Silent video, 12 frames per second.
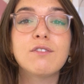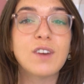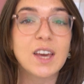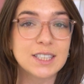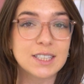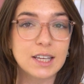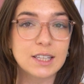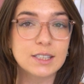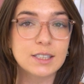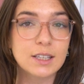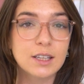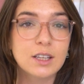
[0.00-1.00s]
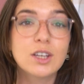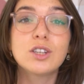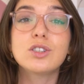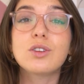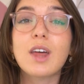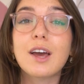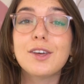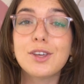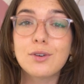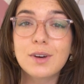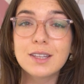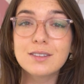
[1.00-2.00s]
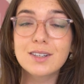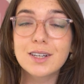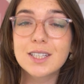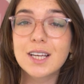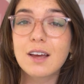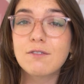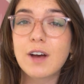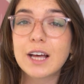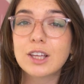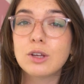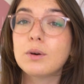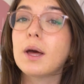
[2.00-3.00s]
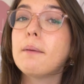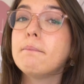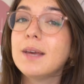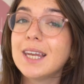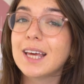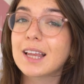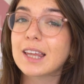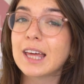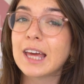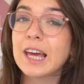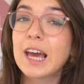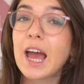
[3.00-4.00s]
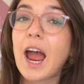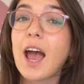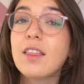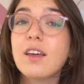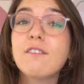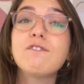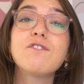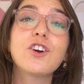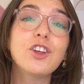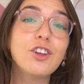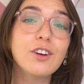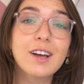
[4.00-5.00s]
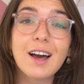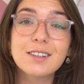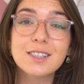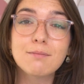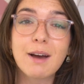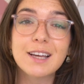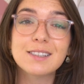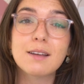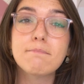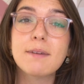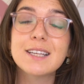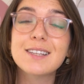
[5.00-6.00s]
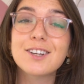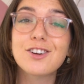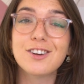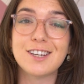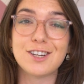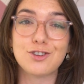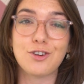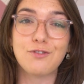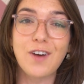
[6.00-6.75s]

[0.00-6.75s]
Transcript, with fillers: phases so that you can start to get value immediately and then further customize it based on your initial